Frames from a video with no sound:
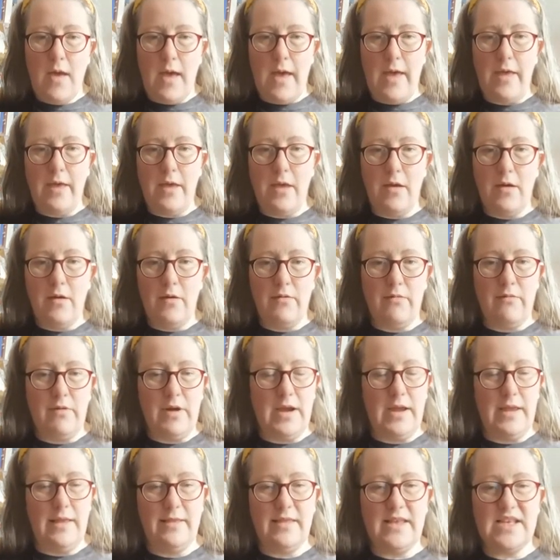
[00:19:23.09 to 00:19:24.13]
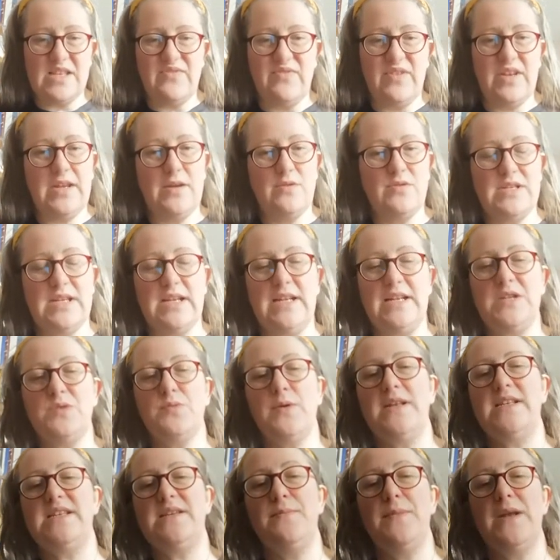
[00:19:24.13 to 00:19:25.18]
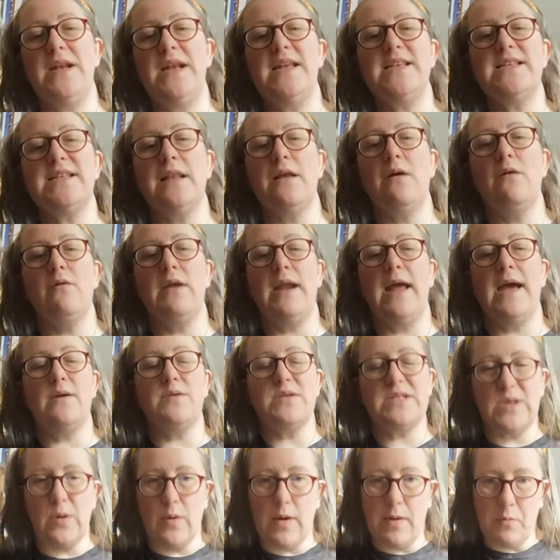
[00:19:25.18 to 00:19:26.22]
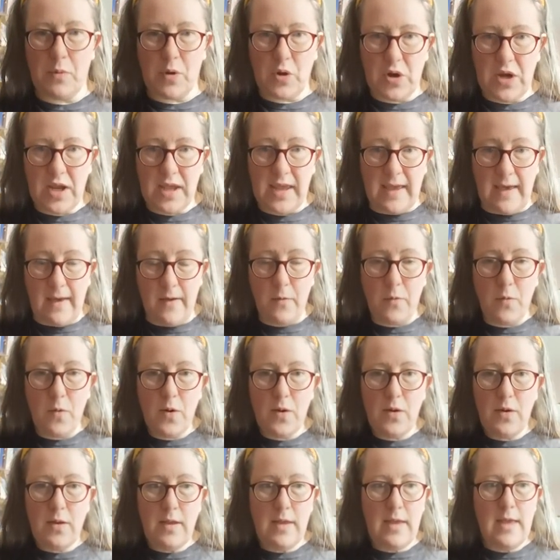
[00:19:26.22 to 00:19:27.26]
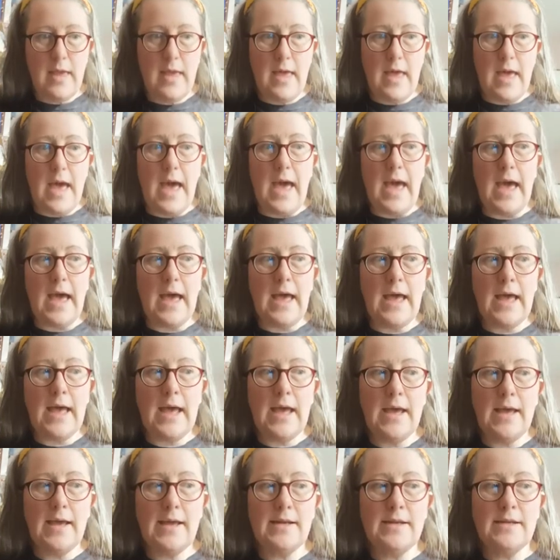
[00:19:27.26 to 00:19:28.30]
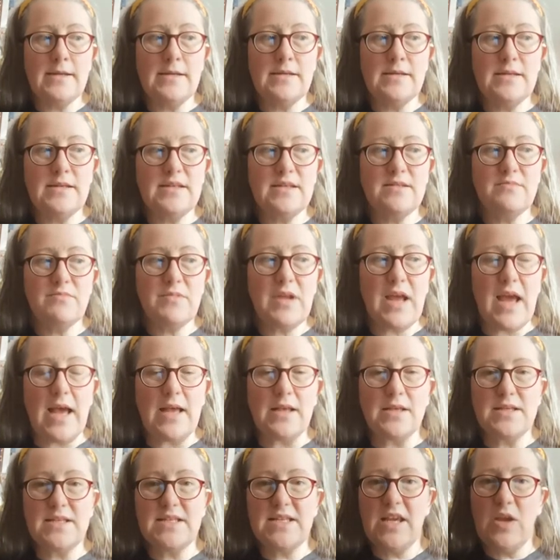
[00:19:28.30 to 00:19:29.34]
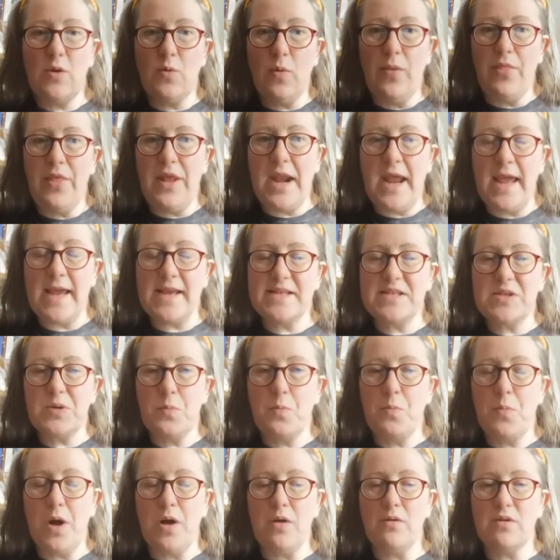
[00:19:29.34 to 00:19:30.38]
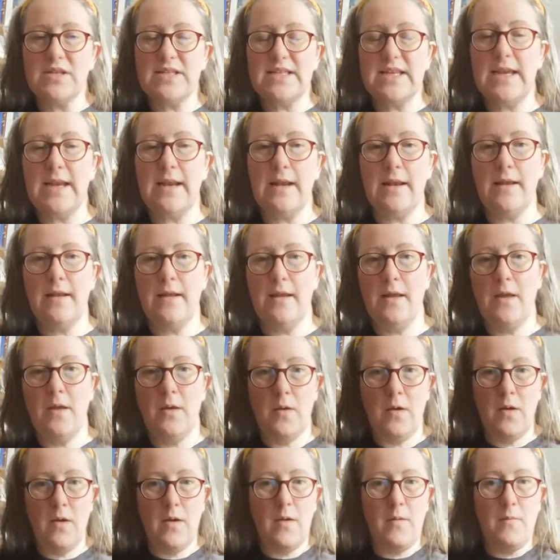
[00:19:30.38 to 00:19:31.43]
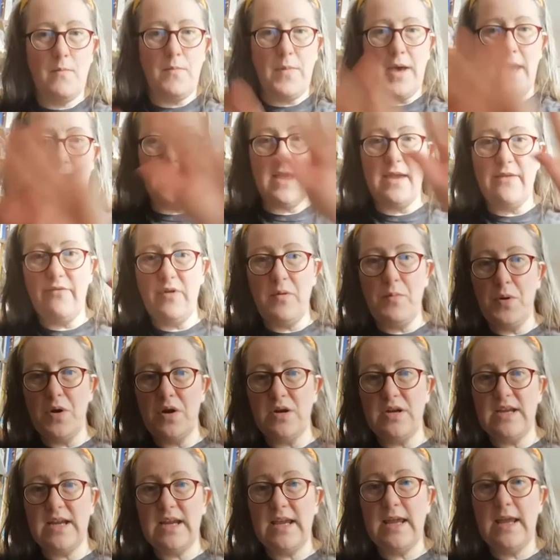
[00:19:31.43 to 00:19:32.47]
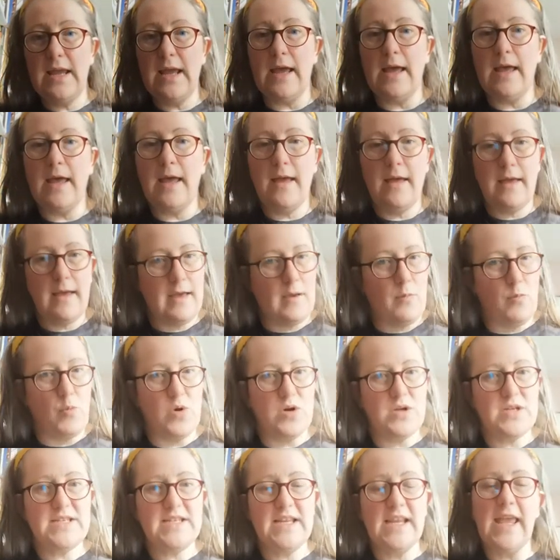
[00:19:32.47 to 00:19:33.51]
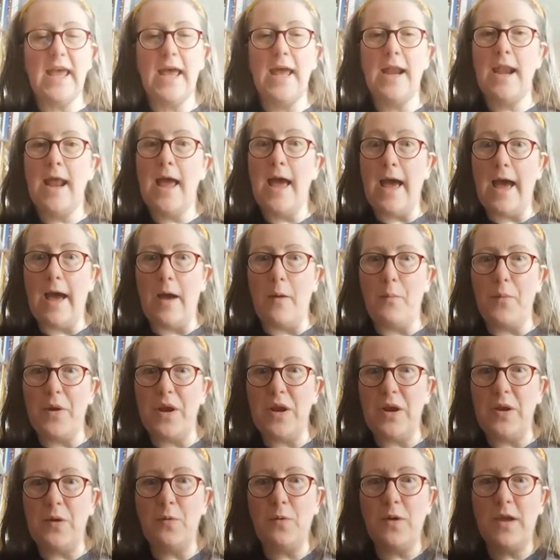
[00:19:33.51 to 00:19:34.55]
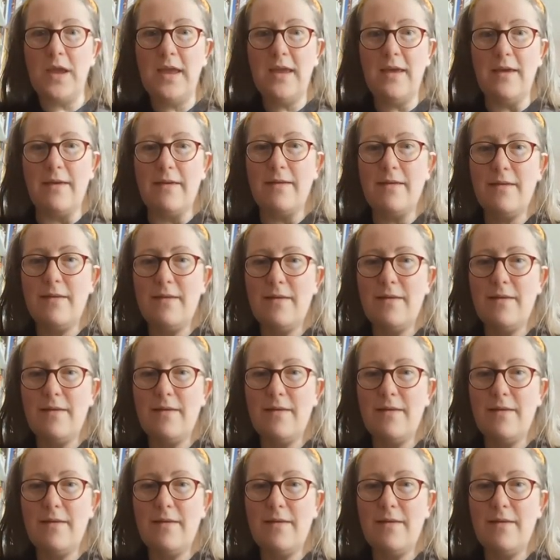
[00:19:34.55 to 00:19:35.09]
Right, this video is nearly 20 minutes long now, so I'm going to go. And I'll see you on the next unboxing. Bye, everybody. And once again, Happy New Year.